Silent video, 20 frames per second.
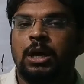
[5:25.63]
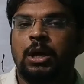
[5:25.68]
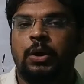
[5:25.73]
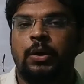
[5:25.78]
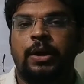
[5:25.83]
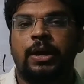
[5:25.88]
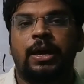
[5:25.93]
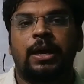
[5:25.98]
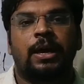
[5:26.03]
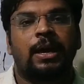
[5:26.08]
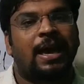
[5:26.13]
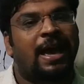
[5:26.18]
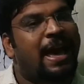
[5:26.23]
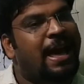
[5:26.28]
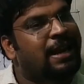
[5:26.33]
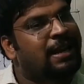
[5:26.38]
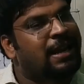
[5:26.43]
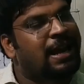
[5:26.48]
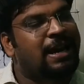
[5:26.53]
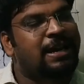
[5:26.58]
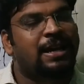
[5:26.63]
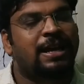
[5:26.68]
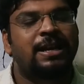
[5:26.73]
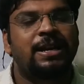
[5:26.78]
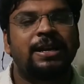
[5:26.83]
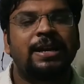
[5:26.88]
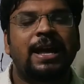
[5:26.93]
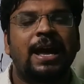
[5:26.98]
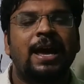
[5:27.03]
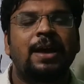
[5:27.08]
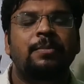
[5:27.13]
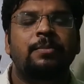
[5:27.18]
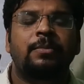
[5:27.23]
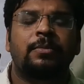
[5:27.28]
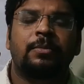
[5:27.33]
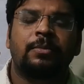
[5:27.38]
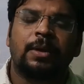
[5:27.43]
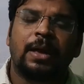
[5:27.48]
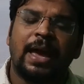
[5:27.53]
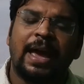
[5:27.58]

Okay, and at any time,